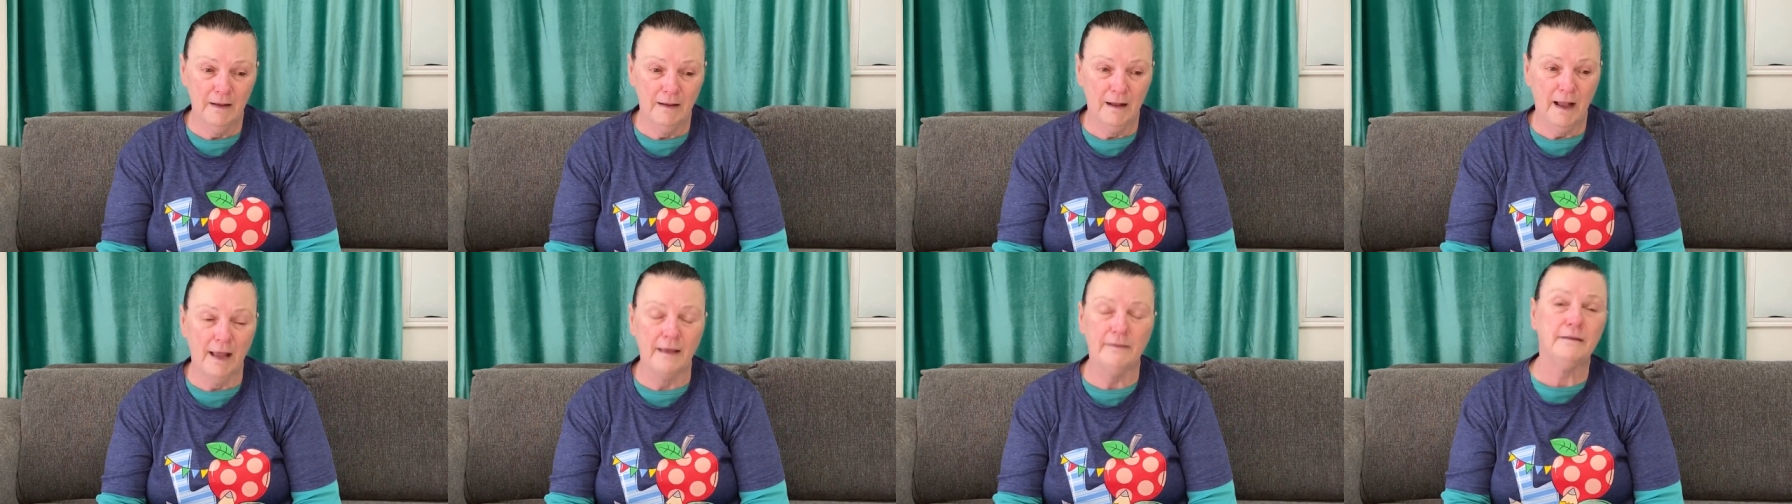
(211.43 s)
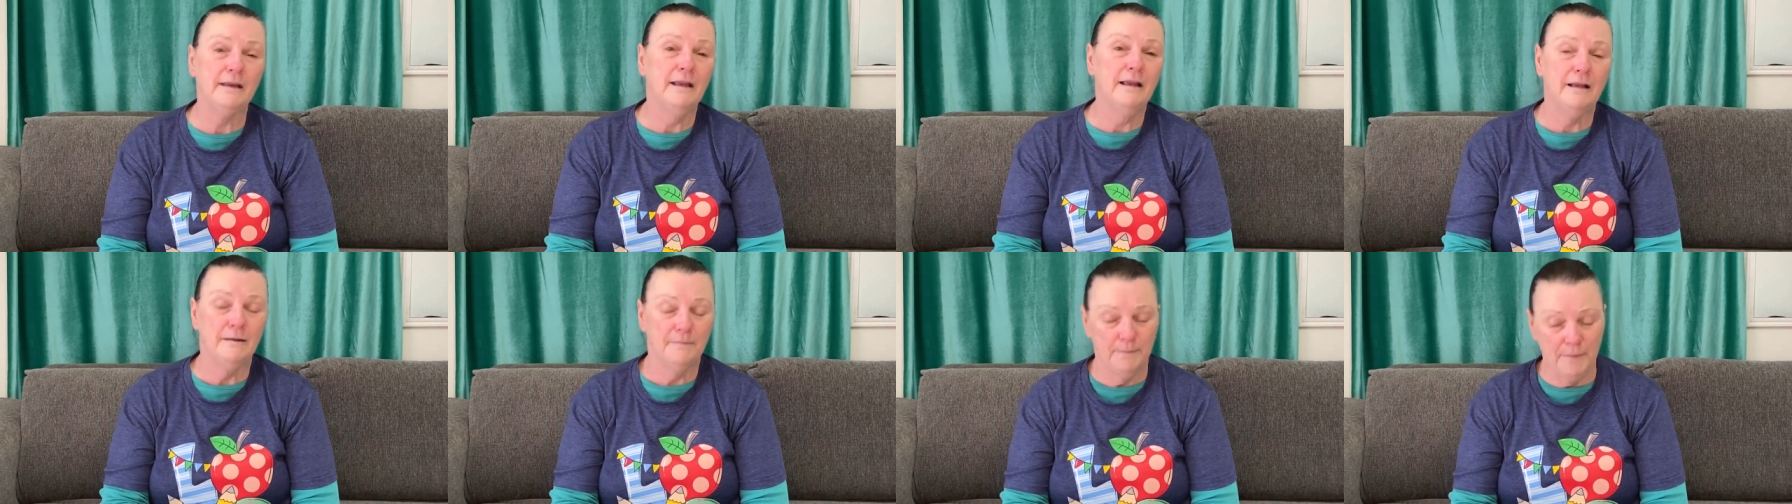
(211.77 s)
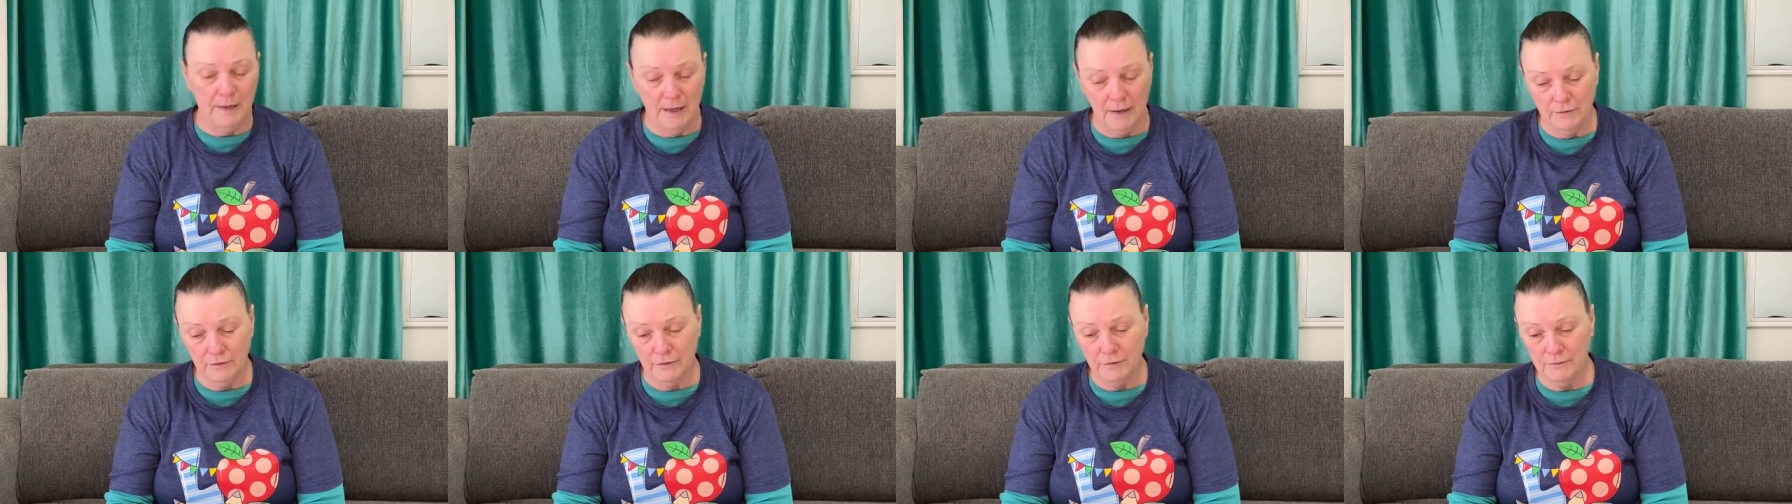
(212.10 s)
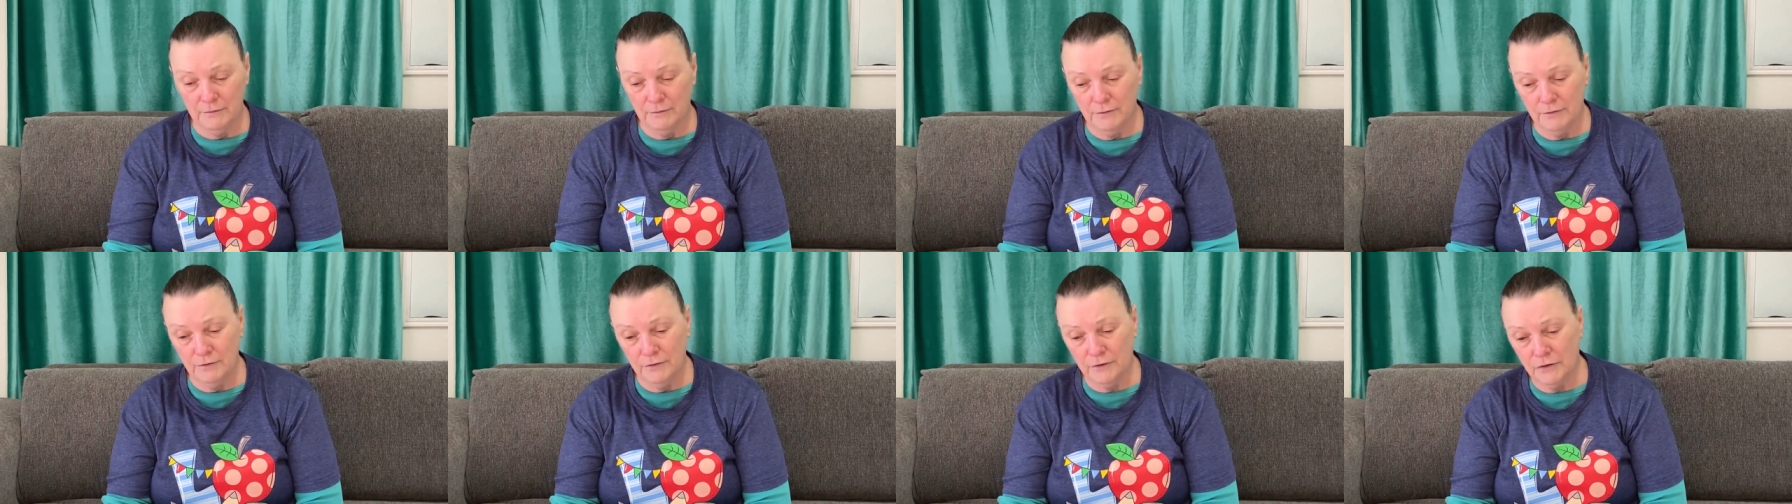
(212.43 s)
I think about
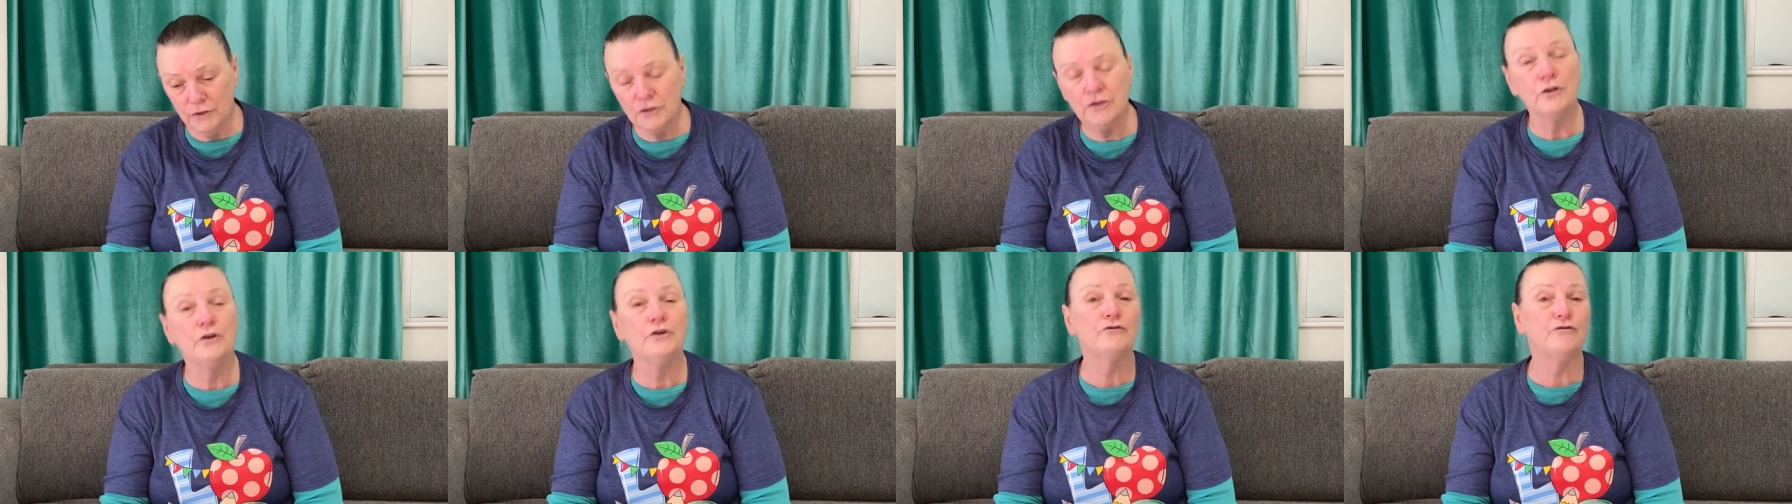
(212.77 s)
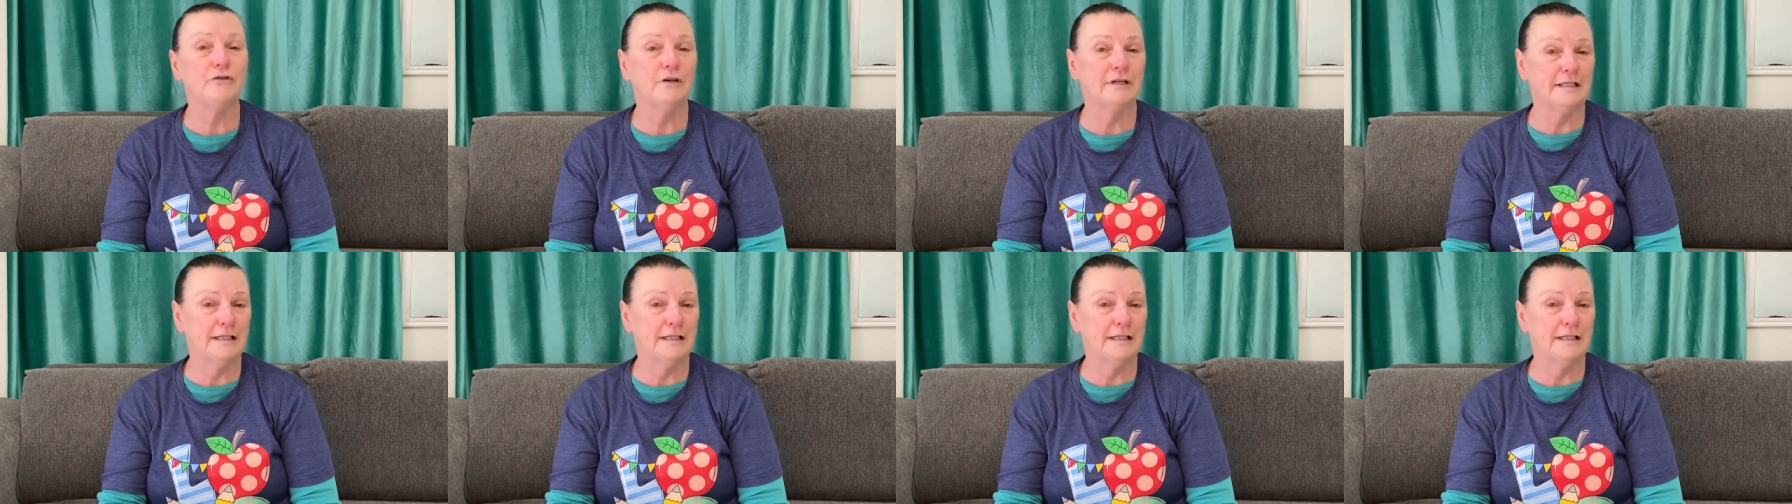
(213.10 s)
children